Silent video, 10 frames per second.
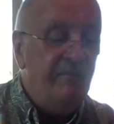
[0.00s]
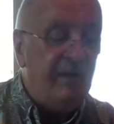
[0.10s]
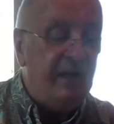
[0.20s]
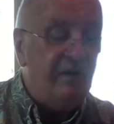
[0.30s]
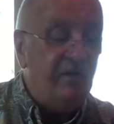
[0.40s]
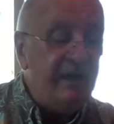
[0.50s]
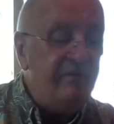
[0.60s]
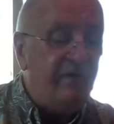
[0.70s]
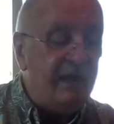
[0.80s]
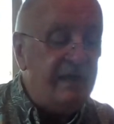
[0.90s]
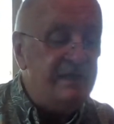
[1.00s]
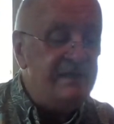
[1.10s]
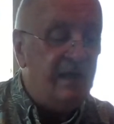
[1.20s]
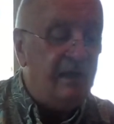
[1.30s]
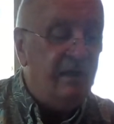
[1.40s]
And of Levi he
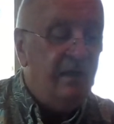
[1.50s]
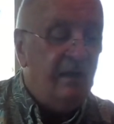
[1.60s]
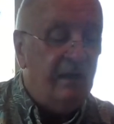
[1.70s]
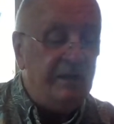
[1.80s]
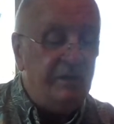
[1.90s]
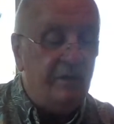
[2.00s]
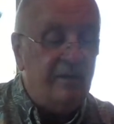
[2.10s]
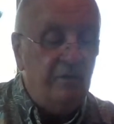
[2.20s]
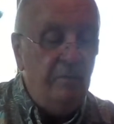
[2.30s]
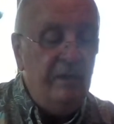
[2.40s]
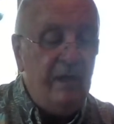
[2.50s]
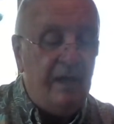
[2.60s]
said, Let your Thummim